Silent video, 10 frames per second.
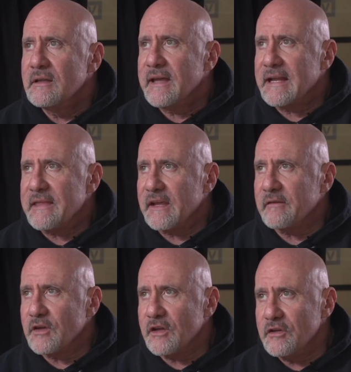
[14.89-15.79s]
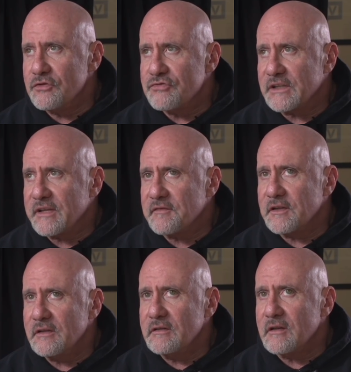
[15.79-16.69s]
And I think if you're going to do drug
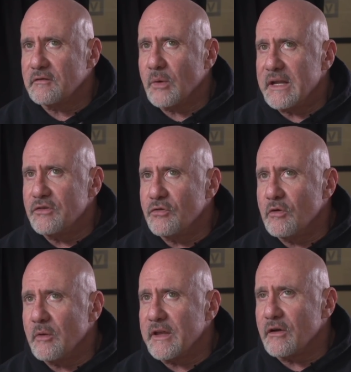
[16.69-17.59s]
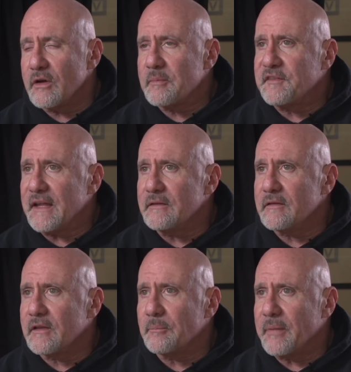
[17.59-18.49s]
testing, there's a way to do it where you don't
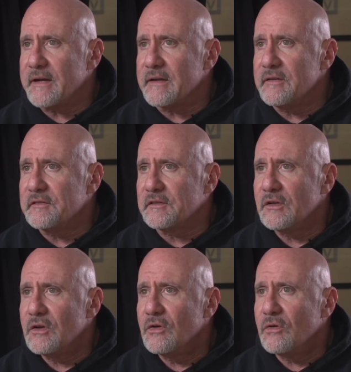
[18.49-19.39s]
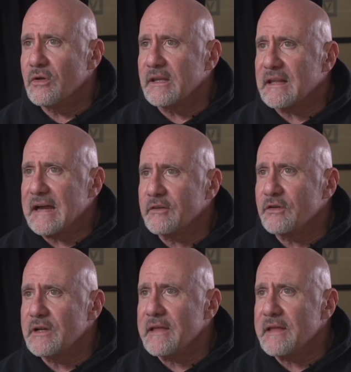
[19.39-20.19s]
upset the competitors or their livelihood.